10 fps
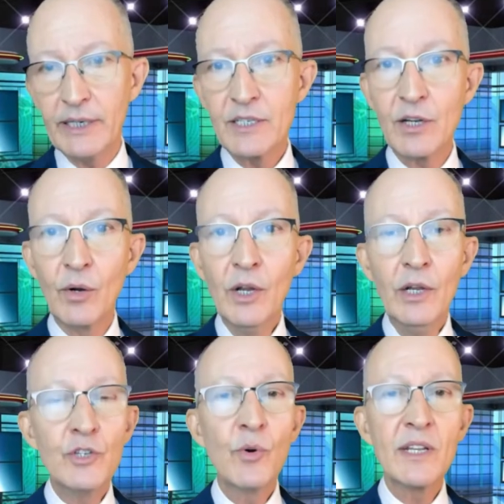So
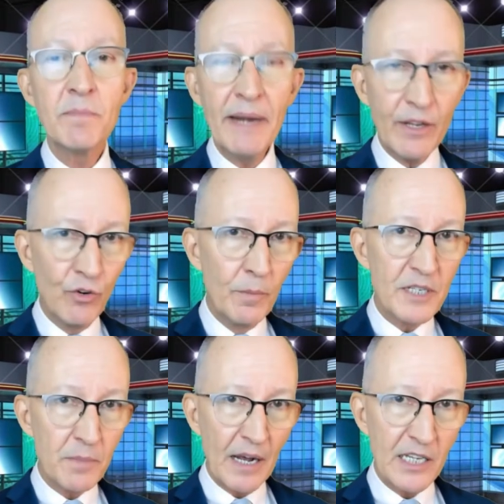join as many groups as
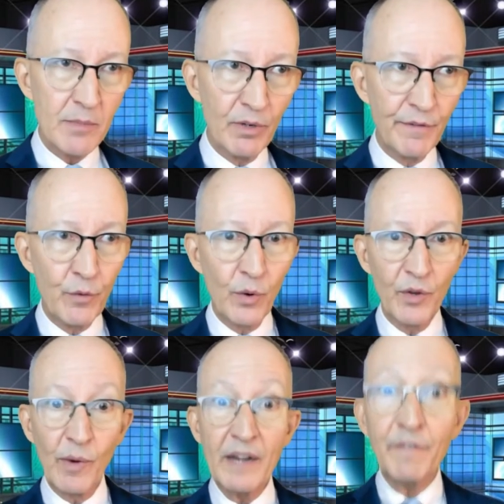possible for the
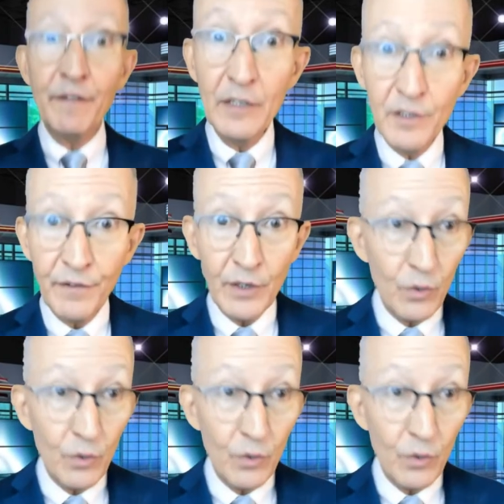right fields for you,